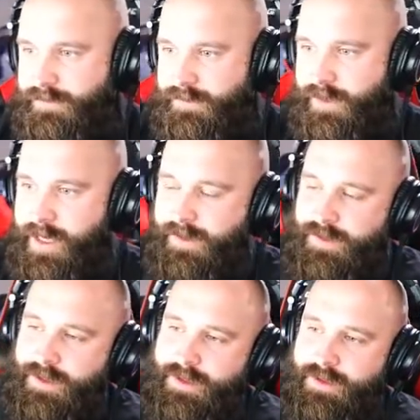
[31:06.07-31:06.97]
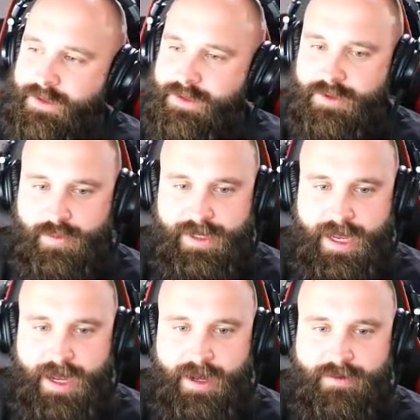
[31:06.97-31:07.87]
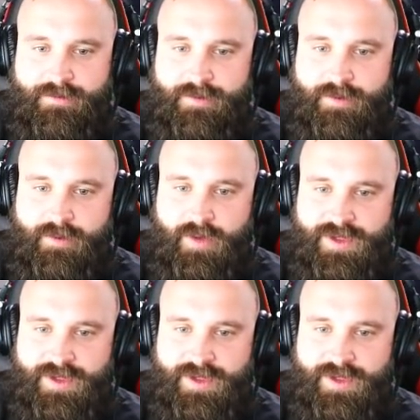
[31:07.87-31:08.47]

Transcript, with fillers: Alright. So we have a